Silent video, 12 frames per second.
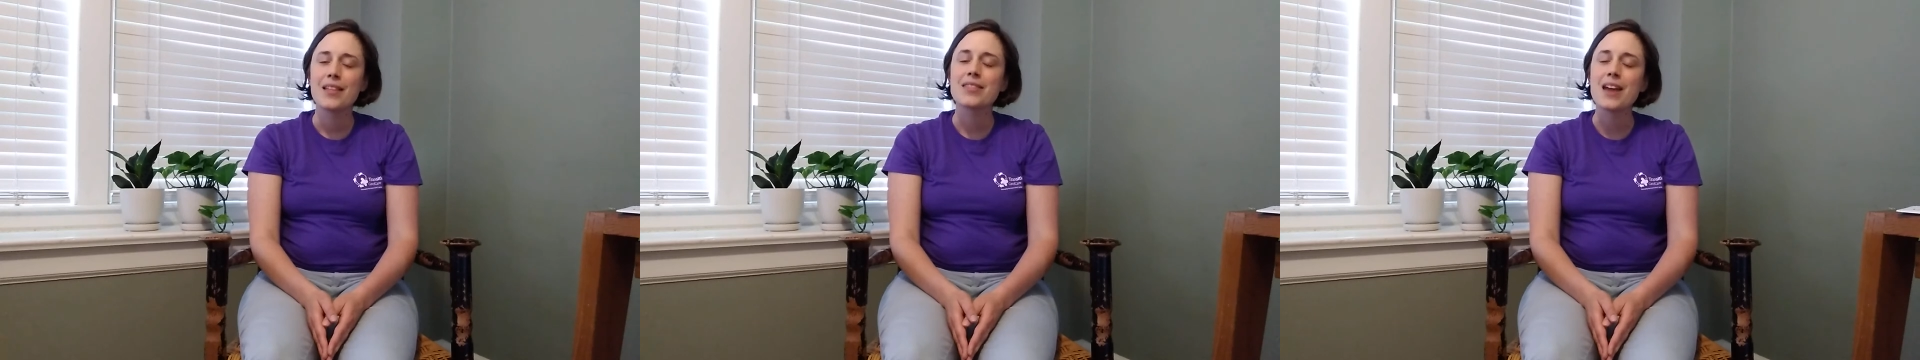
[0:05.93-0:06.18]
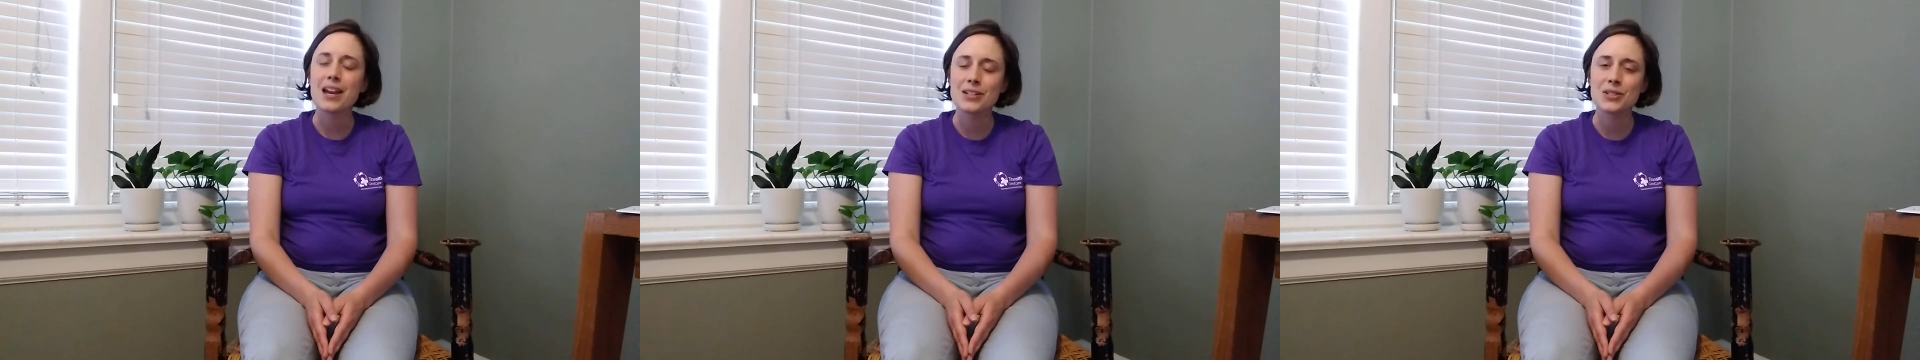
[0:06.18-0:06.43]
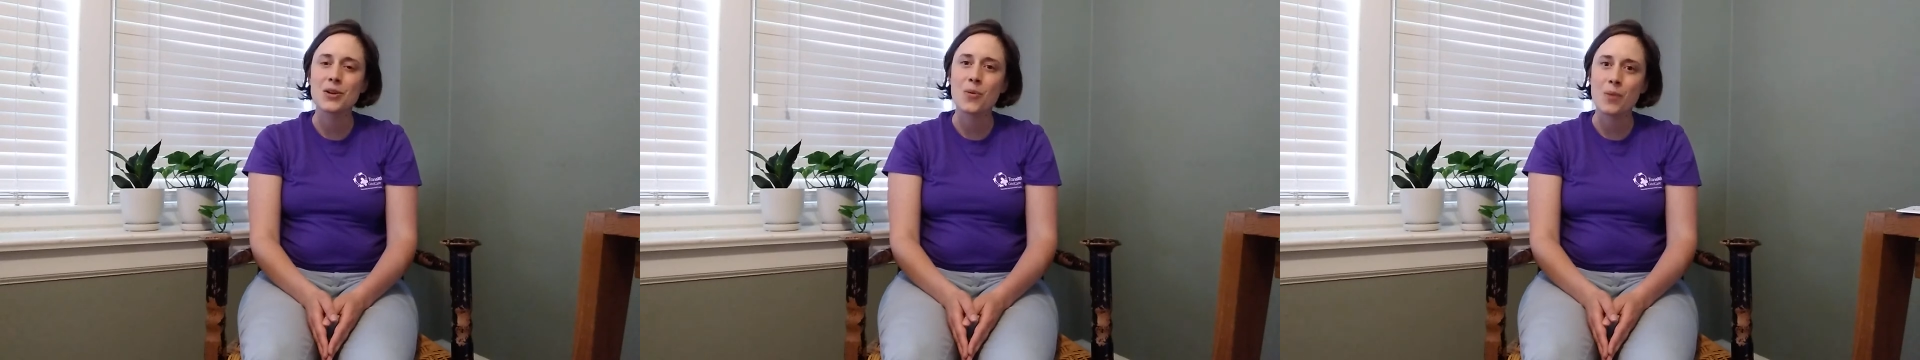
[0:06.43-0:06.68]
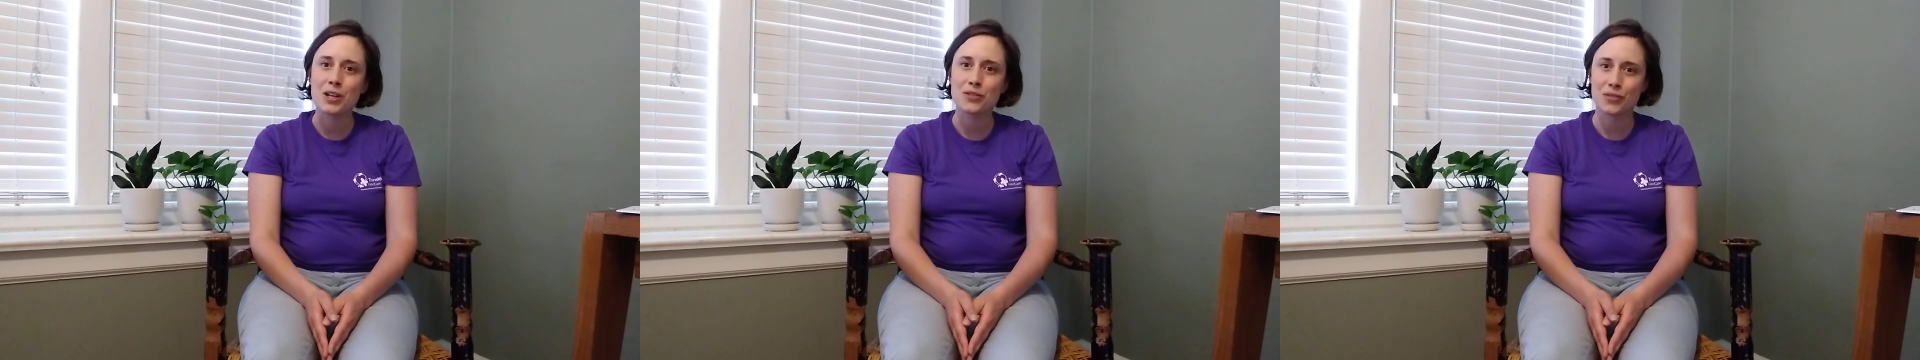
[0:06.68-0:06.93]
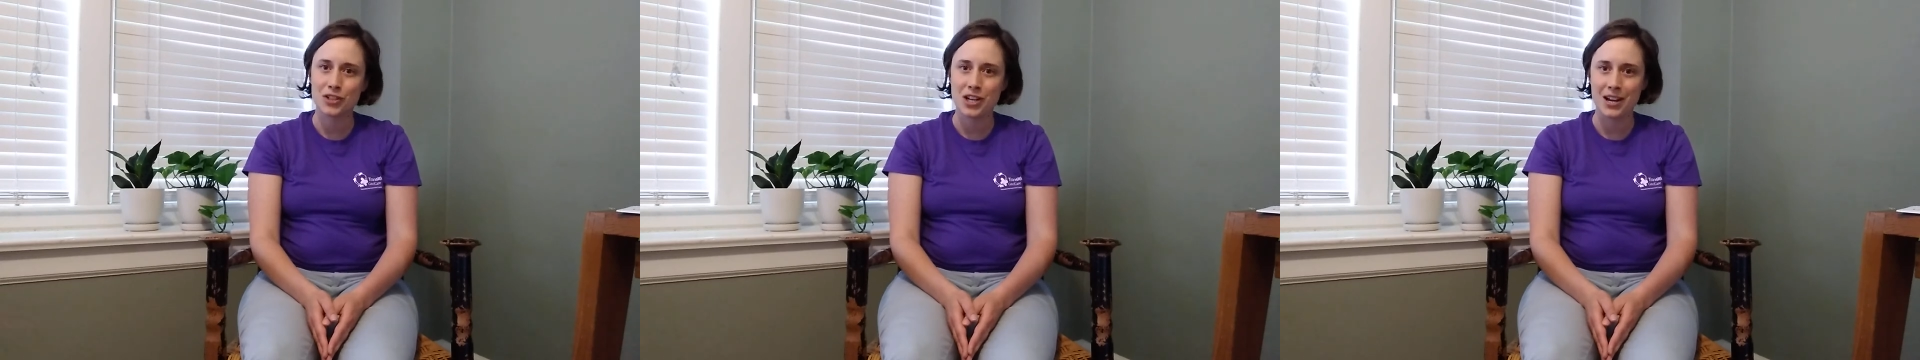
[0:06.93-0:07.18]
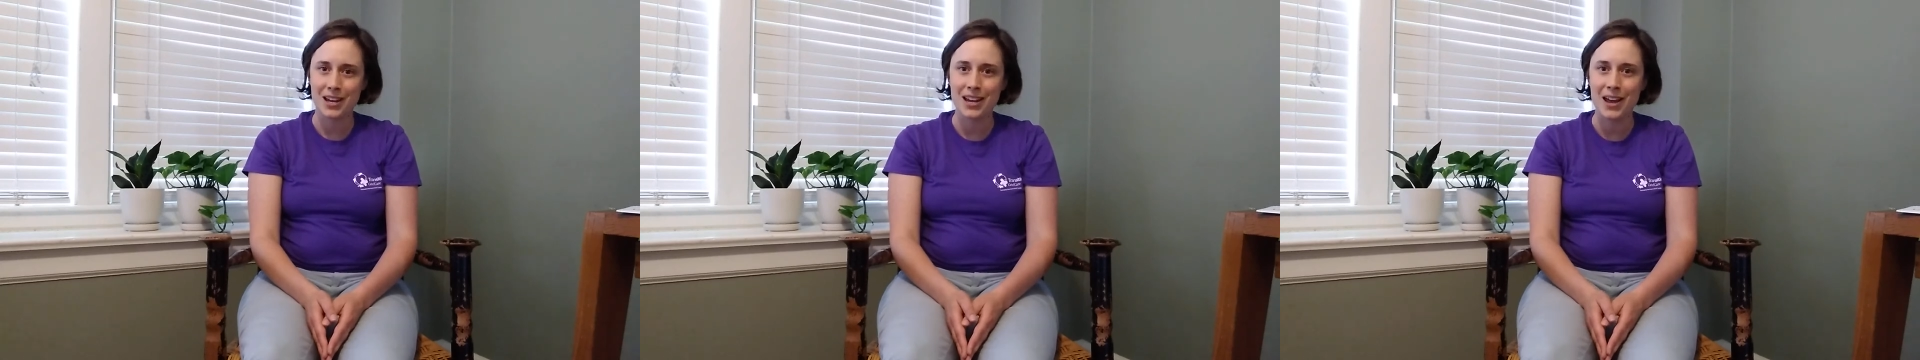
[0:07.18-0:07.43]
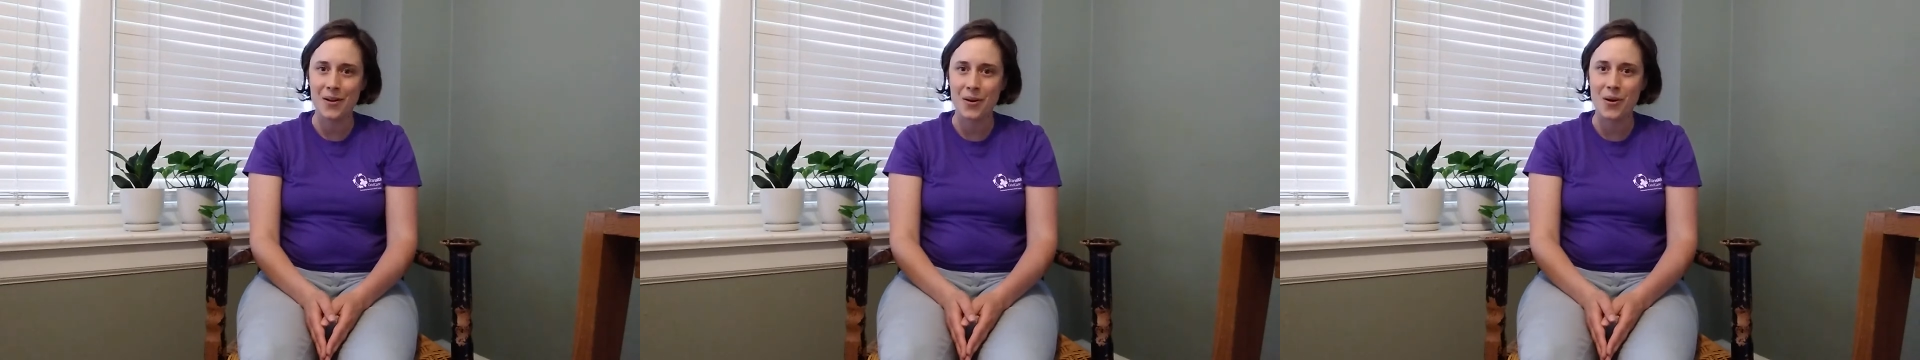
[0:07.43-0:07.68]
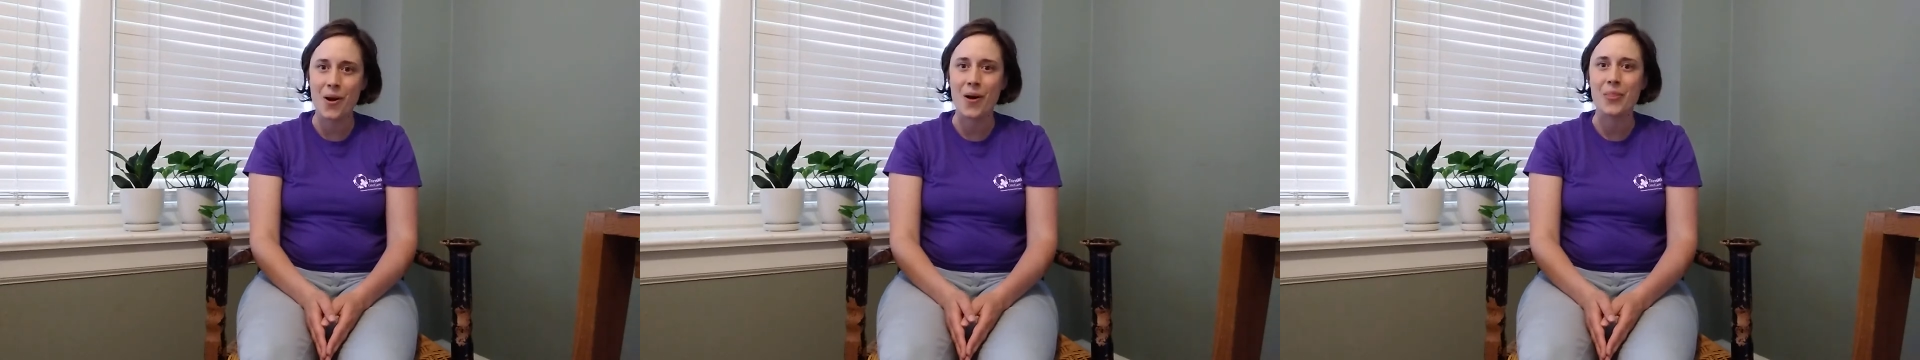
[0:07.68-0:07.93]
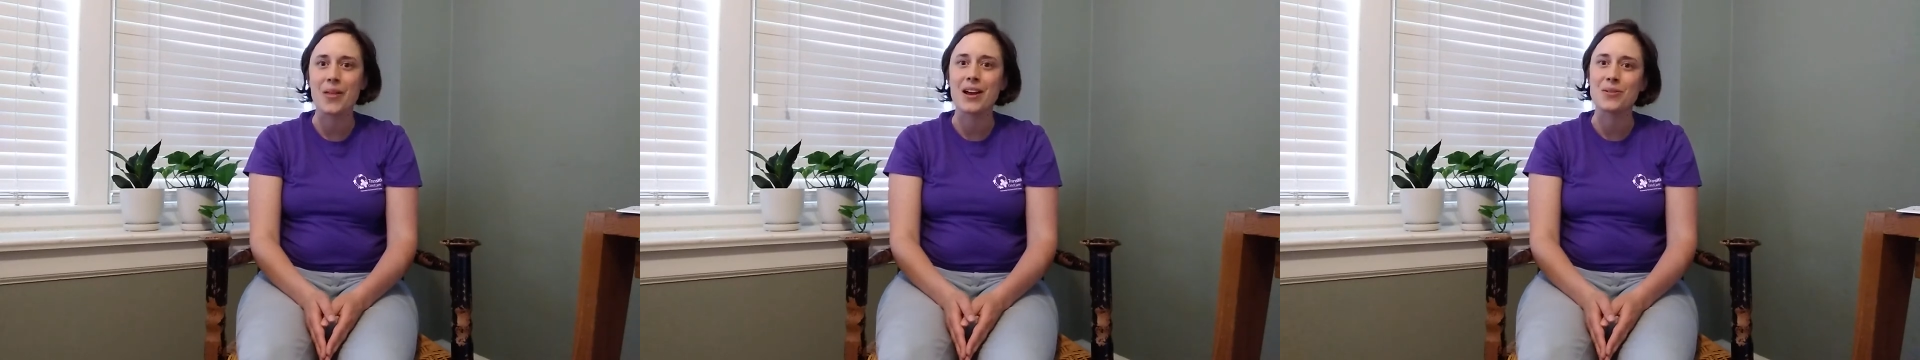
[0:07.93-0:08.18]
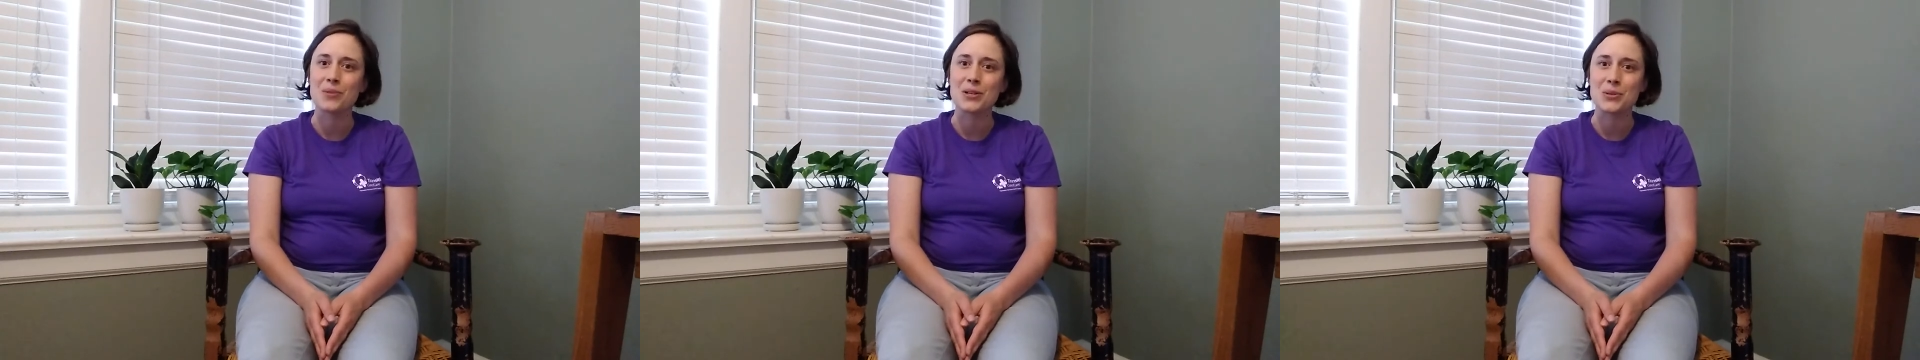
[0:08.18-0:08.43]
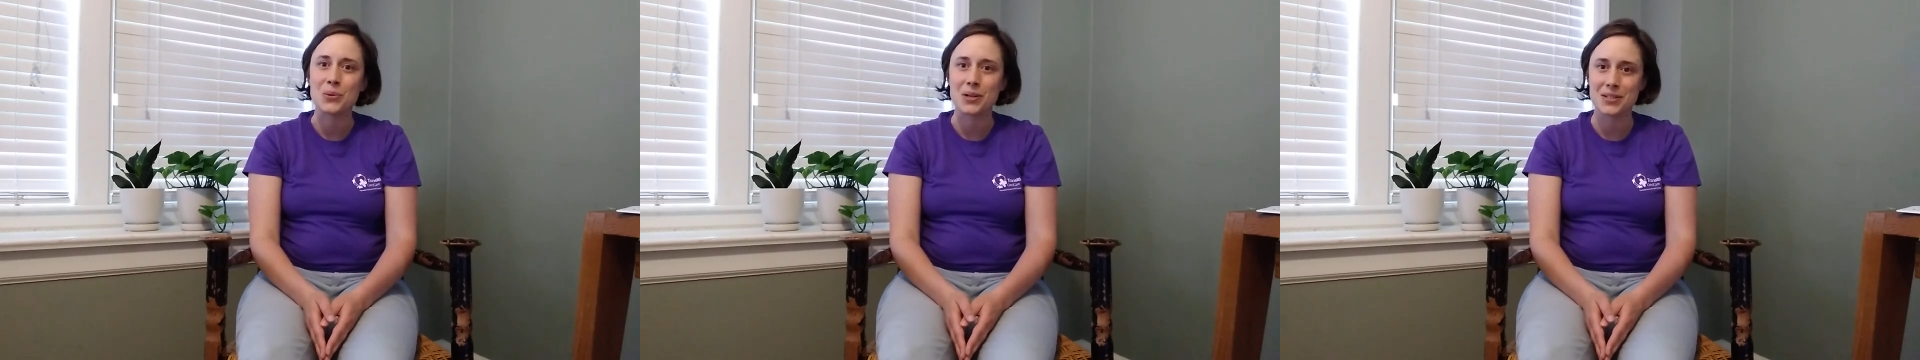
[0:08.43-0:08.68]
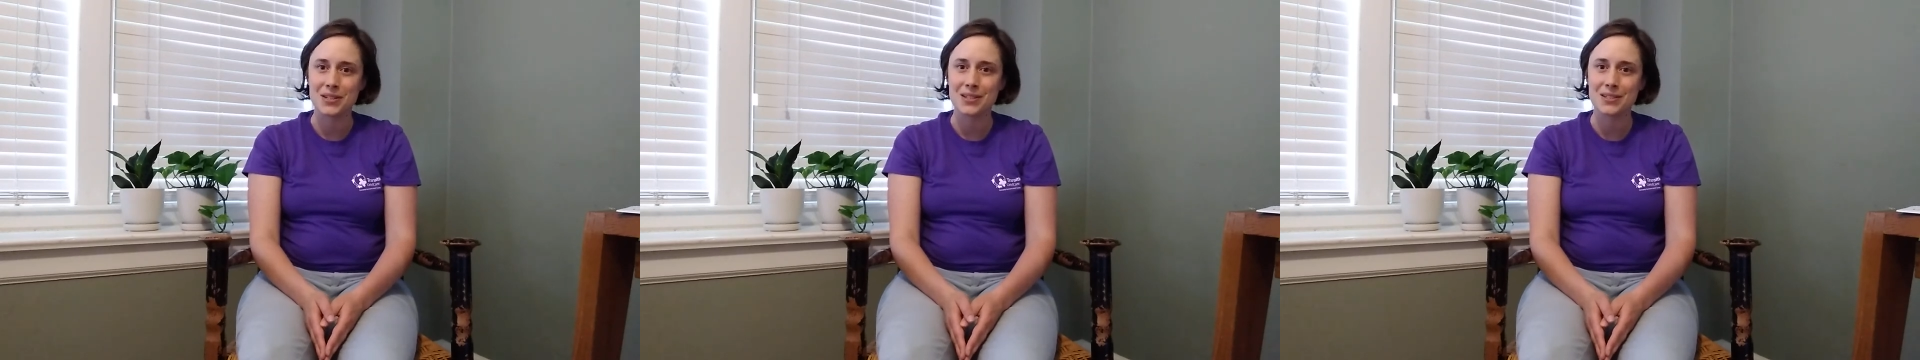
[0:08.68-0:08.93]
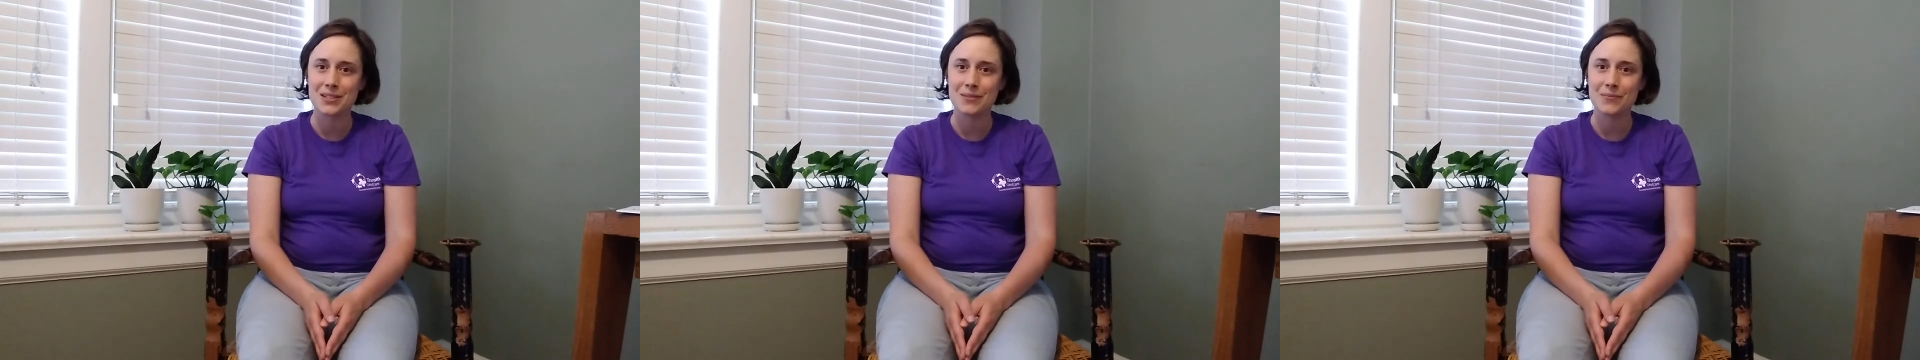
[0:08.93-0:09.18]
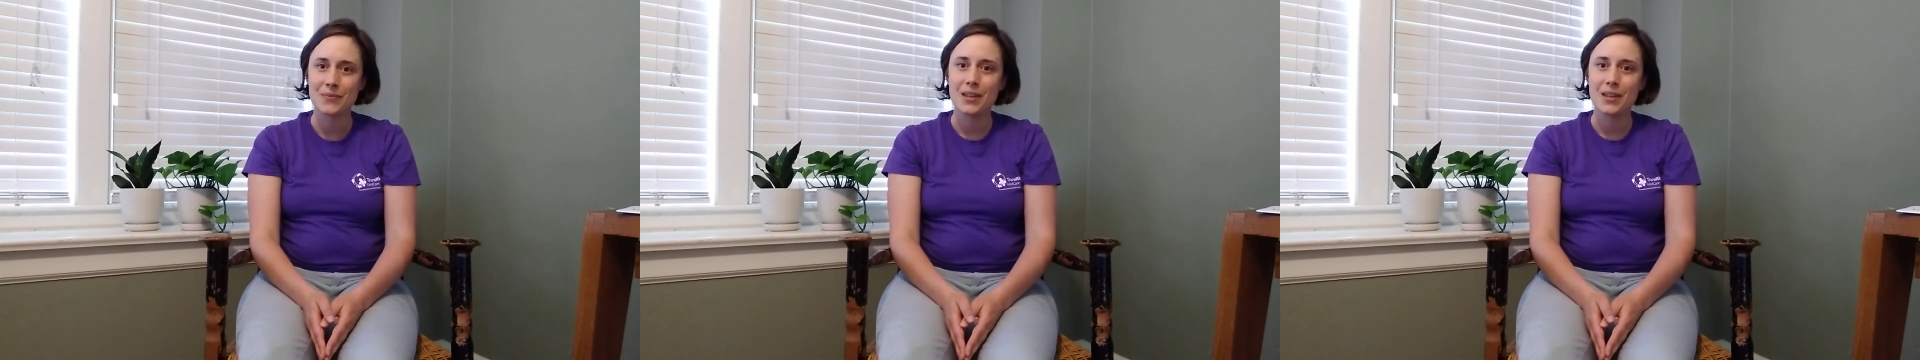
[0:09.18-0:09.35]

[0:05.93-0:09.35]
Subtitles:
Thanks so much for checking out our online resources.